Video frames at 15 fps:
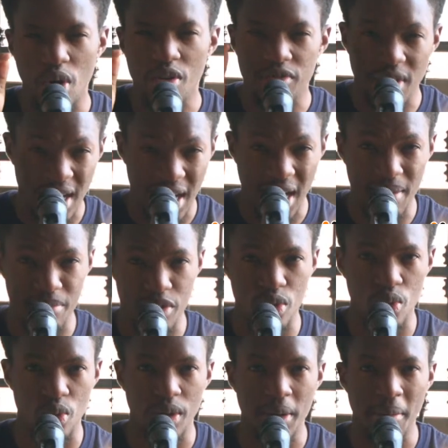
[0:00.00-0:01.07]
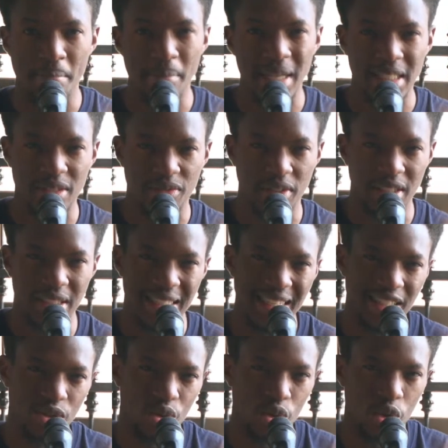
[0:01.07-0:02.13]
overcome you must first
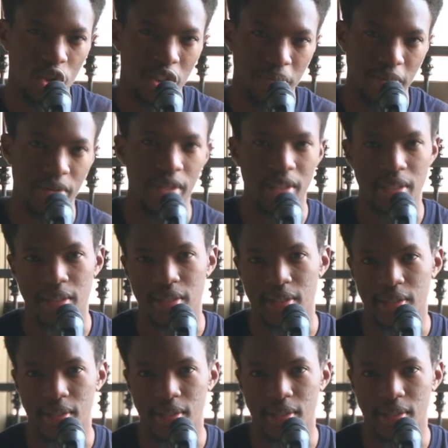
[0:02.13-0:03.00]
get to your spirit.